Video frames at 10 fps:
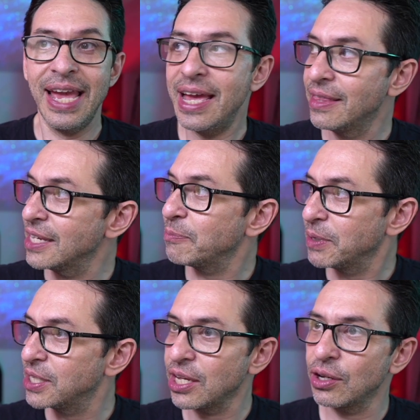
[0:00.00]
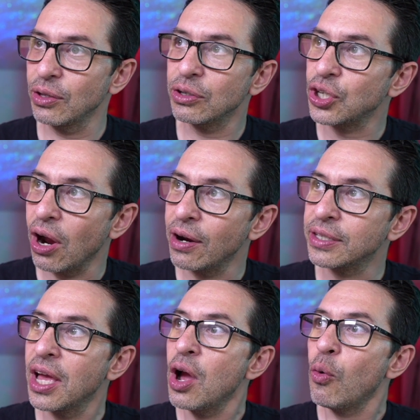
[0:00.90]
in this particular chart,
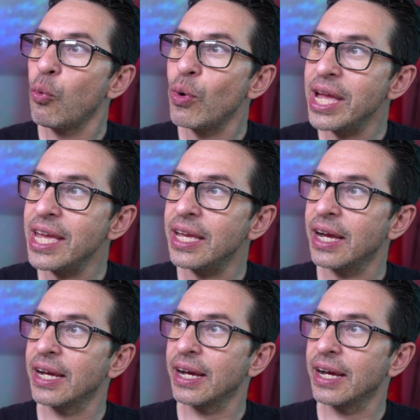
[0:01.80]
we